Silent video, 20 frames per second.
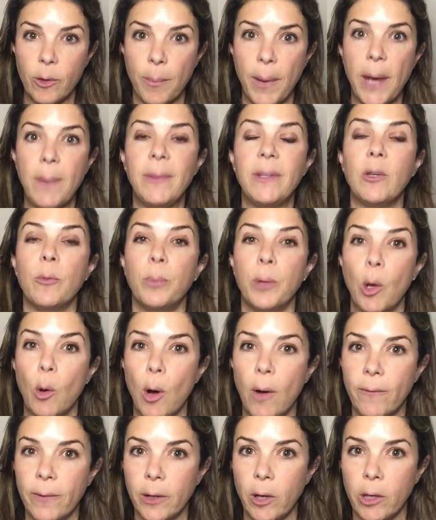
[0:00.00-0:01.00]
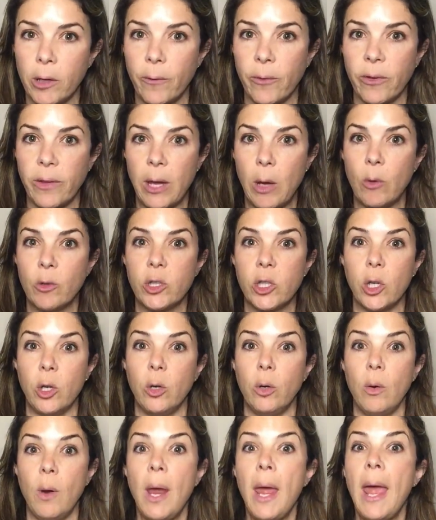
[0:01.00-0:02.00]
the baby to blow off a lot of
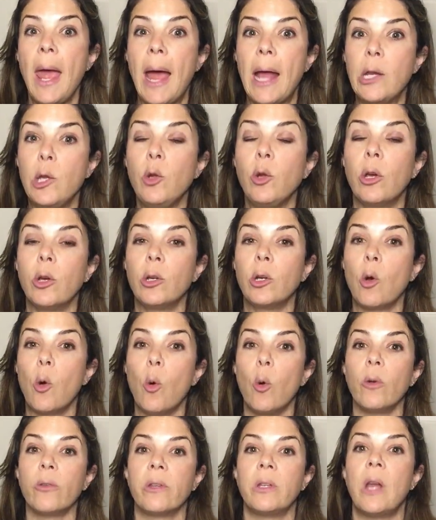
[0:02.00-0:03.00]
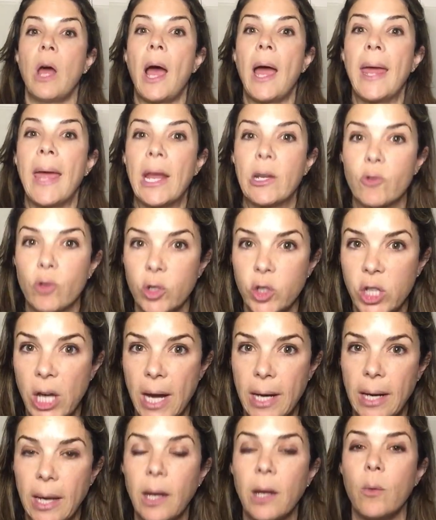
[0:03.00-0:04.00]
CO2 and you could cause an
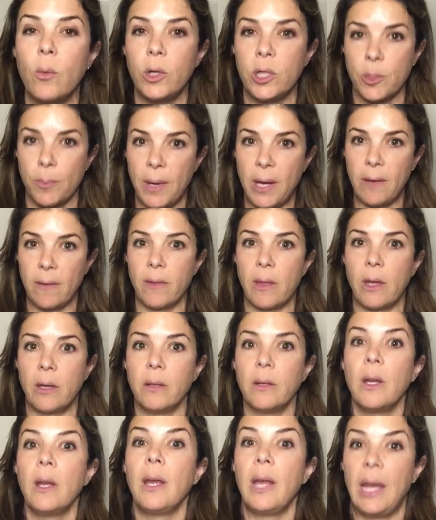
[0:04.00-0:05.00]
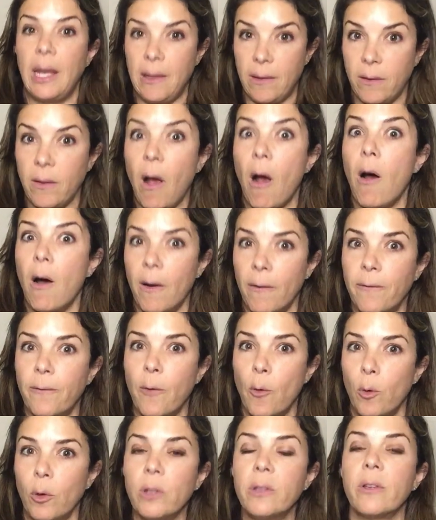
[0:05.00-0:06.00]
iatrogenic, which means that it's our
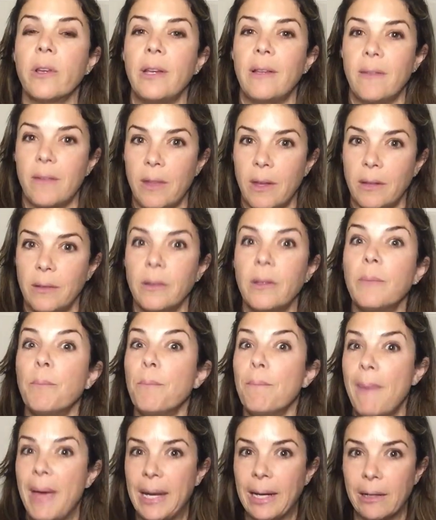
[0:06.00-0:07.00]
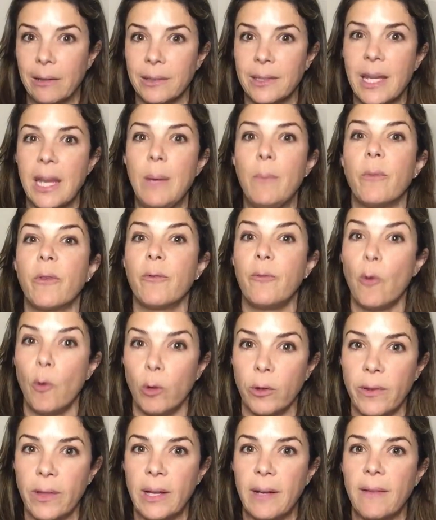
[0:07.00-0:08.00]
fault, it's the medical team's
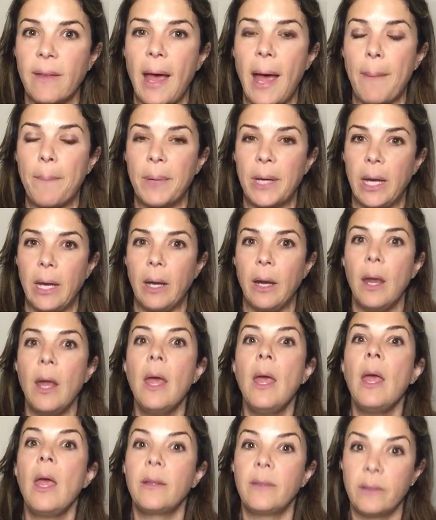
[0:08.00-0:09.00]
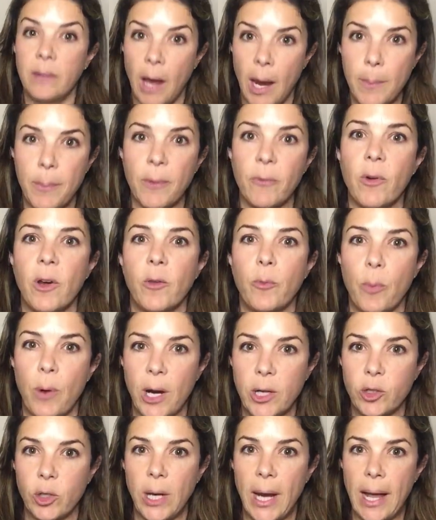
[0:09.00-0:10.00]
fault that it's happening, type of
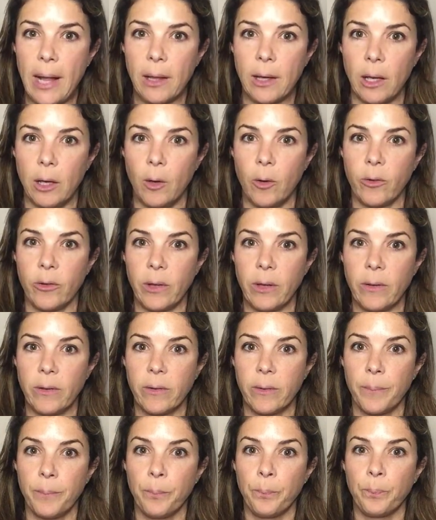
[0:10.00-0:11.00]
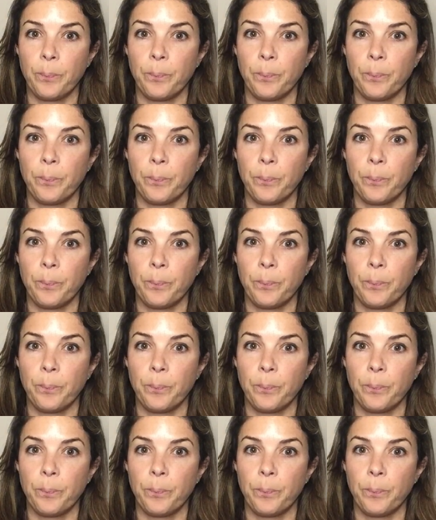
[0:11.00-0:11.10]
respiratory alkalosis.